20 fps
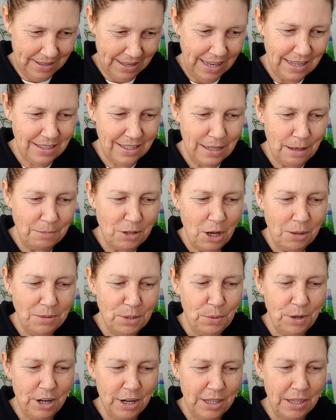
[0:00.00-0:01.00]
And sometimes
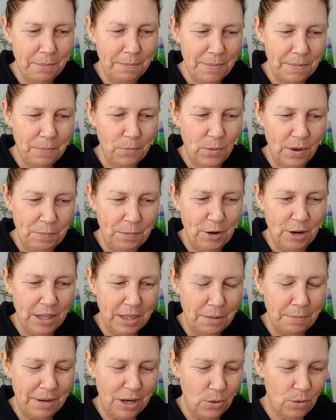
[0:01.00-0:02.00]
we're in the when we're in
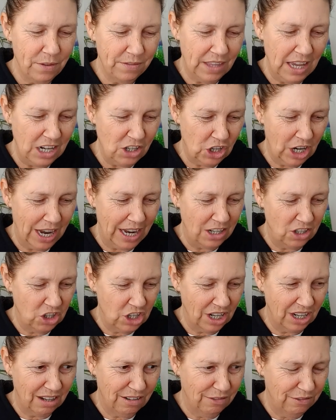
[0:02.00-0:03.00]
the middle of that change,
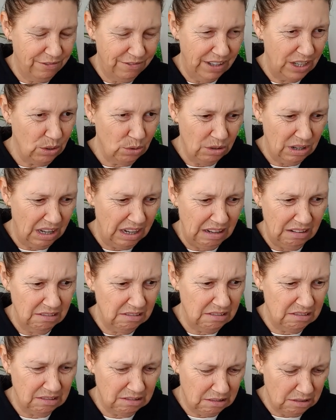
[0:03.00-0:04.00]
it can feel like,
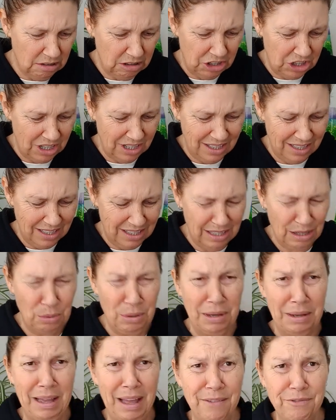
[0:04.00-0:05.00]
oh gosh, this is so
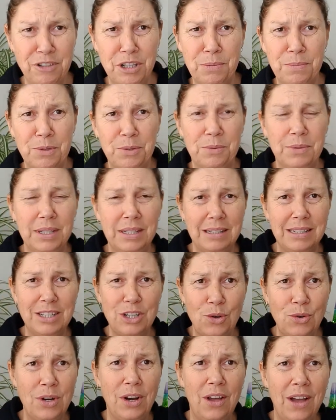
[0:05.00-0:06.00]
uncomfortable and I
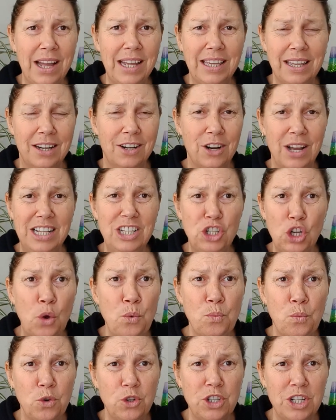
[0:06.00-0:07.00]
don't like it and I
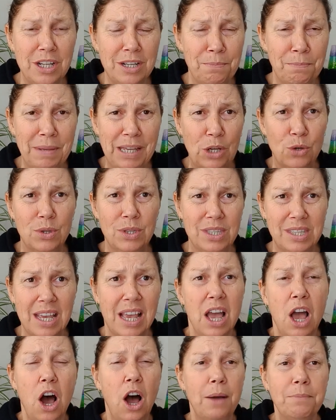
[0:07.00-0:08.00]
don't want it because
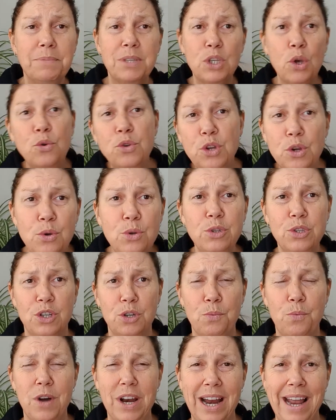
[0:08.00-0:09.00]
I'm so used
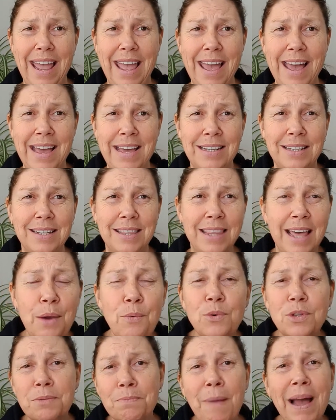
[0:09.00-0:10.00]
to what I had and that
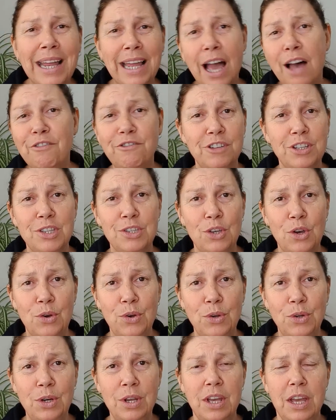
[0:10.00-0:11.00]
was my comfort
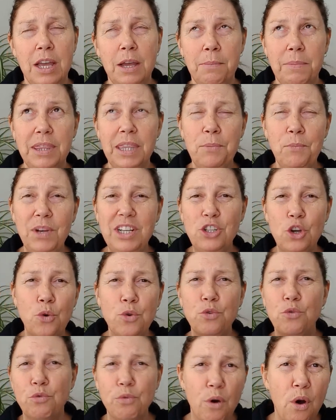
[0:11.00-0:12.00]
zone. But then we
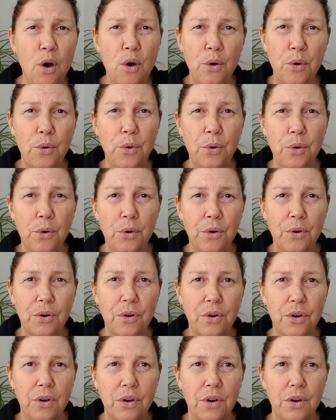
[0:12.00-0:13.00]
don't grow.
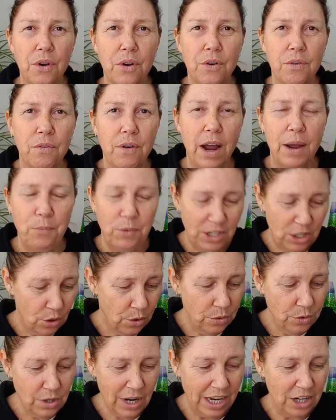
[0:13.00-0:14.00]
Right? We
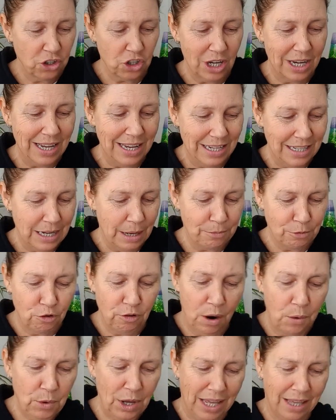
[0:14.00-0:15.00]
don't actually end up
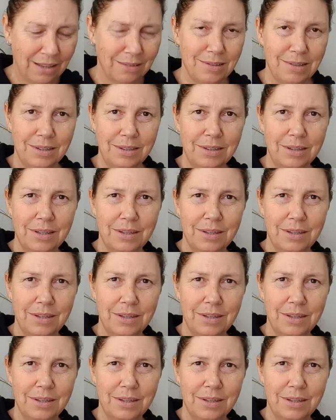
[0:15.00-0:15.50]
growing.